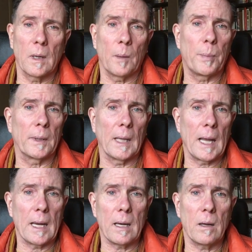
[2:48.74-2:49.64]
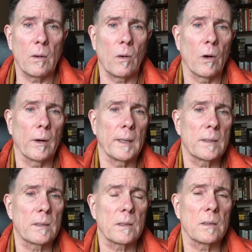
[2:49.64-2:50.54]
a play, or
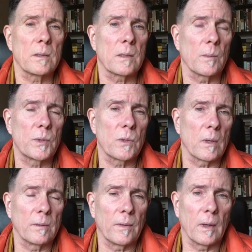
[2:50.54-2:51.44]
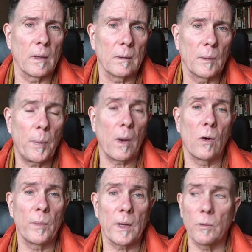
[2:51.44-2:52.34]
it's some sort of a
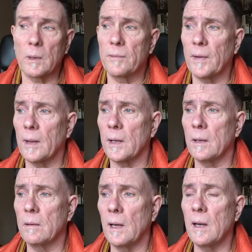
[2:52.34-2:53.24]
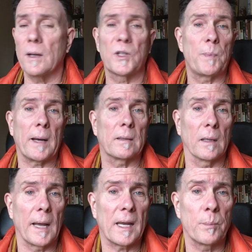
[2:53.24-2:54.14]
poem that you really felt like you didn't expect to
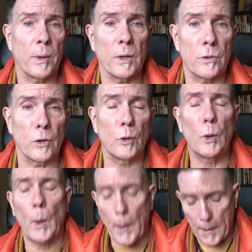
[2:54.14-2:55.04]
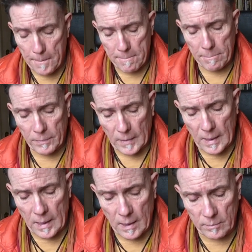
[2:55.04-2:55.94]
like it, but you do.
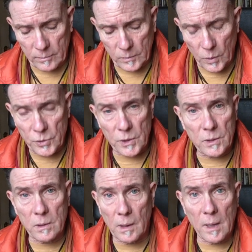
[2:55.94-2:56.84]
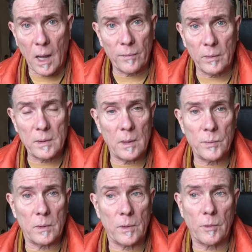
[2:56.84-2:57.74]
Or just a novel, some
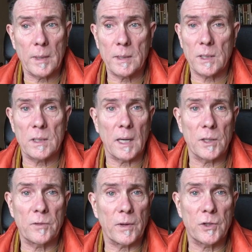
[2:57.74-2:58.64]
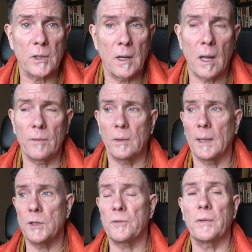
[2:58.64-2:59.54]
sort of crazy science fiction novel.
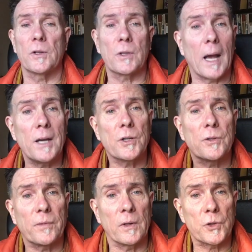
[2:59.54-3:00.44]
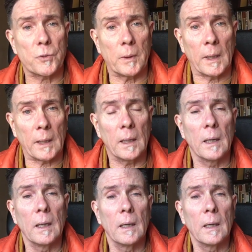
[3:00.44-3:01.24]
I just finished reading,